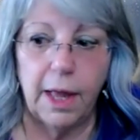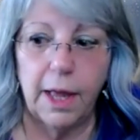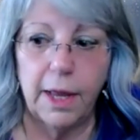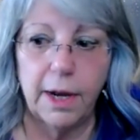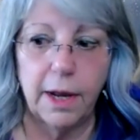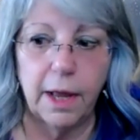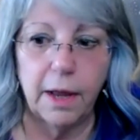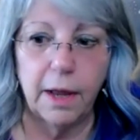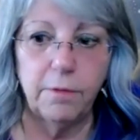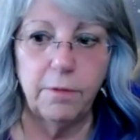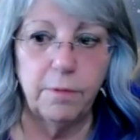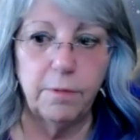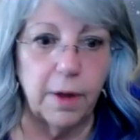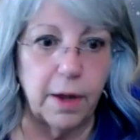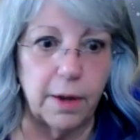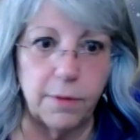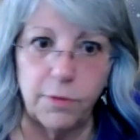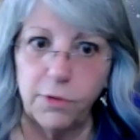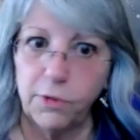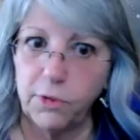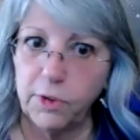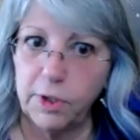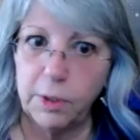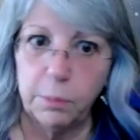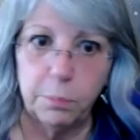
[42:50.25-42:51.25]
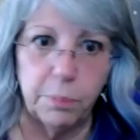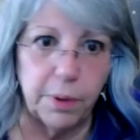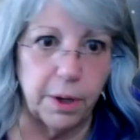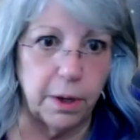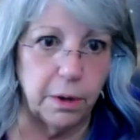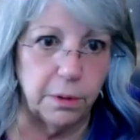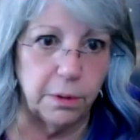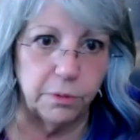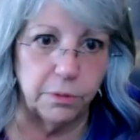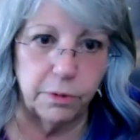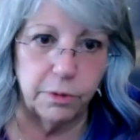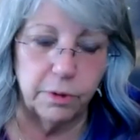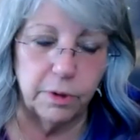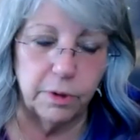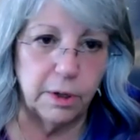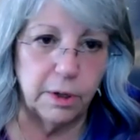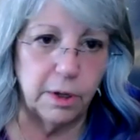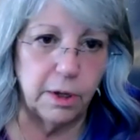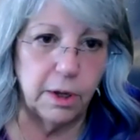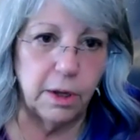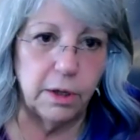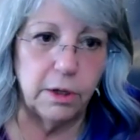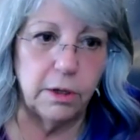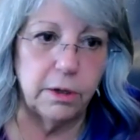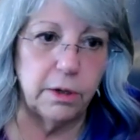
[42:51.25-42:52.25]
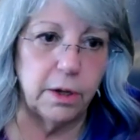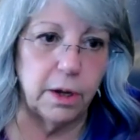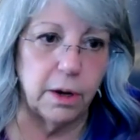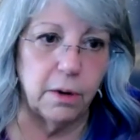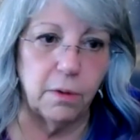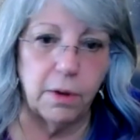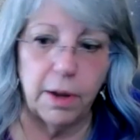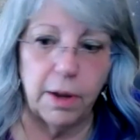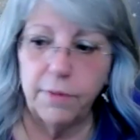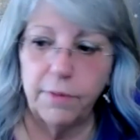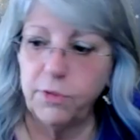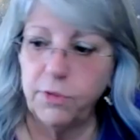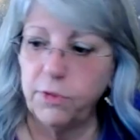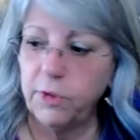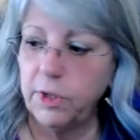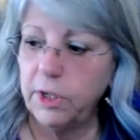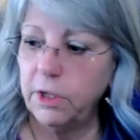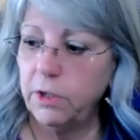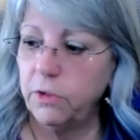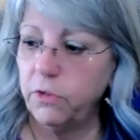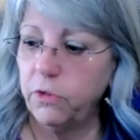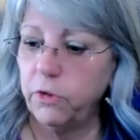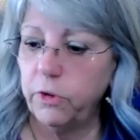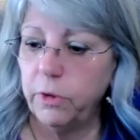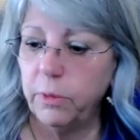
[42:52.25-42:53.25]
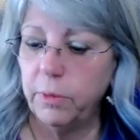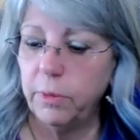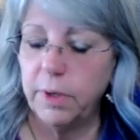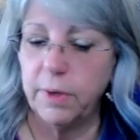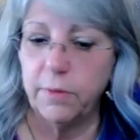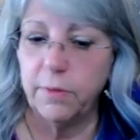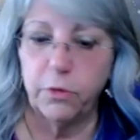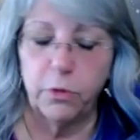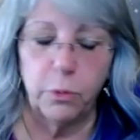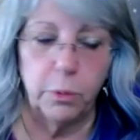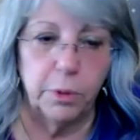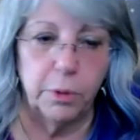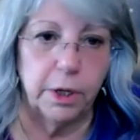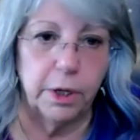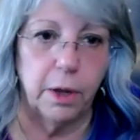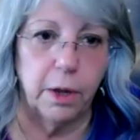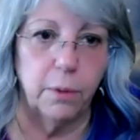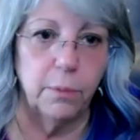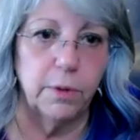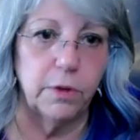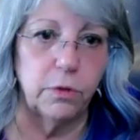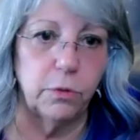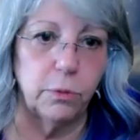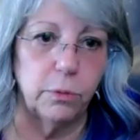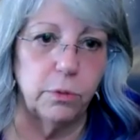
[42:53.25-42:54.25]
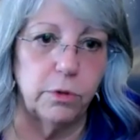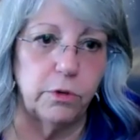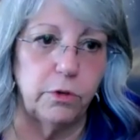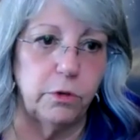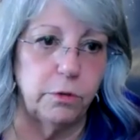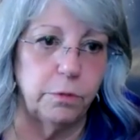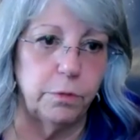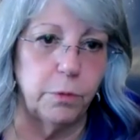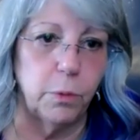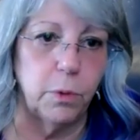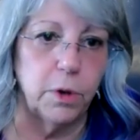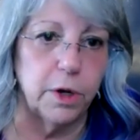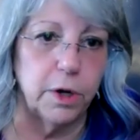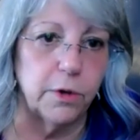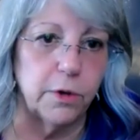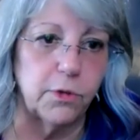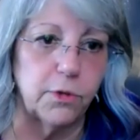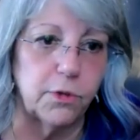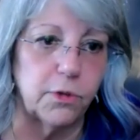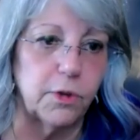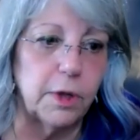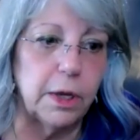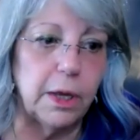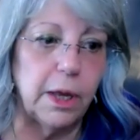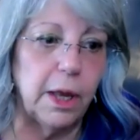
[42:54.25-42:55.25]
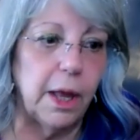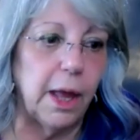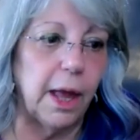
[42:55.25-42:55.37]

And I've seen both. You know, I've seen intuitives who are going through a divorce